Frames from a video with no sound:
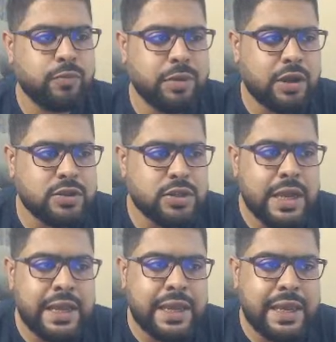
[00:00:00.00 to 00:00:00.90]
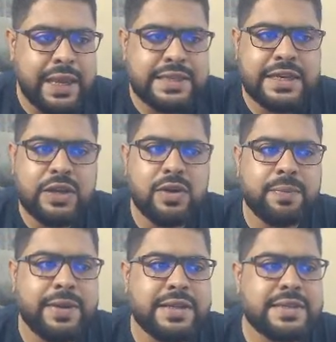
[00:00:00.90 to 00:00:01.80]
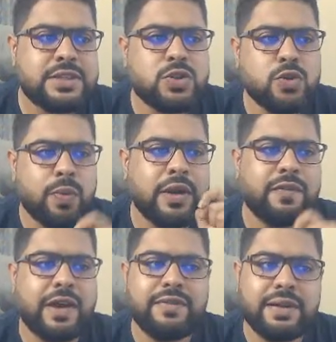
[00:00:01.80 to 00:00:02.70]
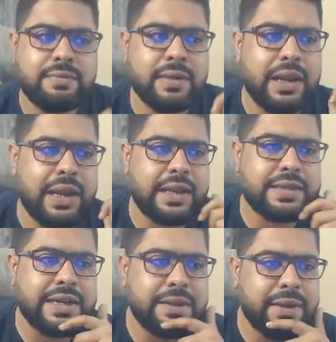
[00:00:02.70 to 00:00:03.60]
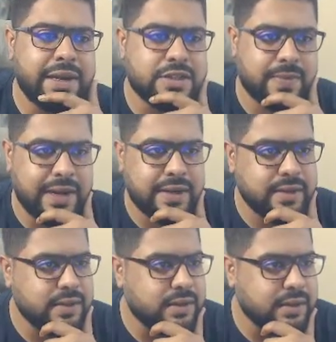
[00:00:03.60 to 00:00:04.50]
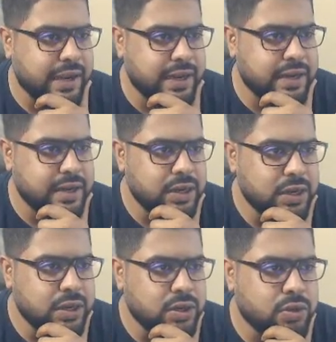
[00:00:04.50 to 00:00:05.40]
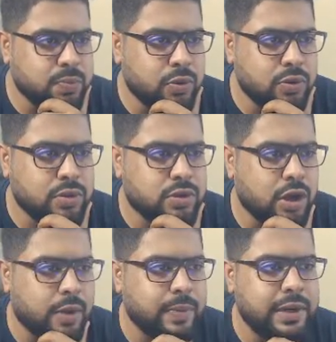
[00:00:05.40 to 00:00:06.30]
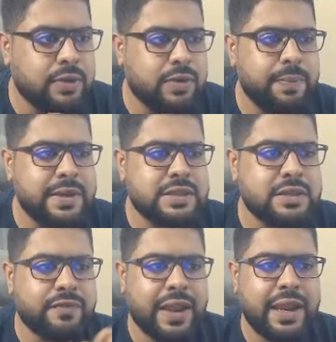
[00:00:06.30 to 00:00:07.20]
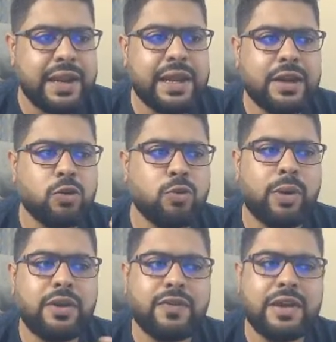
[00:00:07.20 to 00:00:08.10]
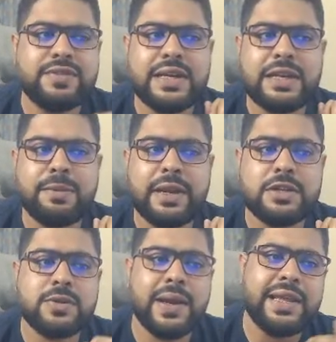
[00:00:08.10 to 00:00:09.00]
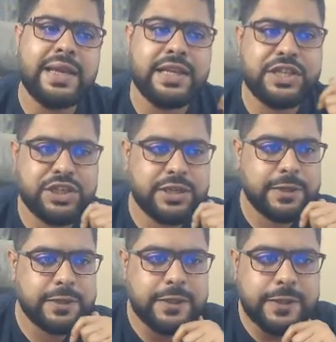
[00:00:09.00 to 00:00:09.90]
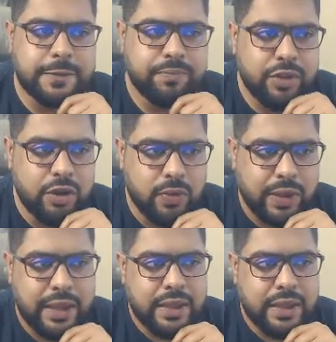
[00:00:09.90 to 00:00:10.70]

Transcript: because each equal piece is 2.5 like centimeter square, right? To both top equal pieces of area 2.5 centimeter square each. Okay.